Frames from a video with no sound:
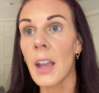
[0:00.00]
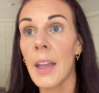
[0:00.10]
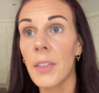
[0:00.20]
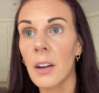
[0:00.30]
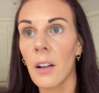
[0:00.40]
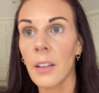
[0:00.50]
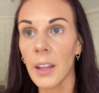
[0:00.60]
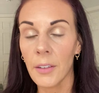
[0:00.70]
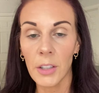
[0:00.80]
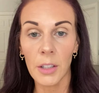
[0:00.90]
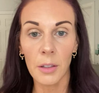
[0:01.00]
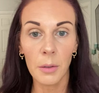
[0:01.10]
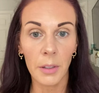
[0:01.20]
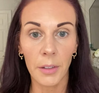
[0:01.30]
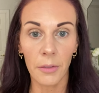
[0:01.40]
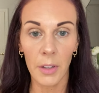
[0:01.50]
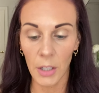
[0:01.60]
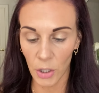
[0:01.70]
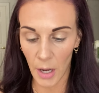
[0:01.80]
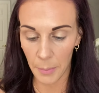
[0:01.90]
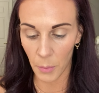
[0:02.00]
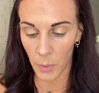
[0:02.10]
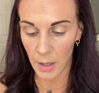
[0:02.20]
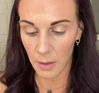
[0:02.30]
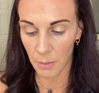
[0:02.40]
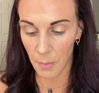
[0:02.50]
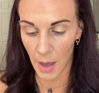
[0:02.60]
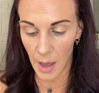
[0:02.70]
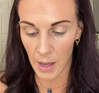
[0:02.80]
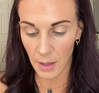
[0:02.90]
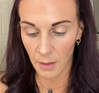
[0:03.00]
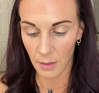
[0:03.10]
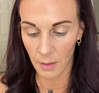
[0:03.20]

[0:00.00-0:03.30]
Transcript: and then all I have to do is finish up with my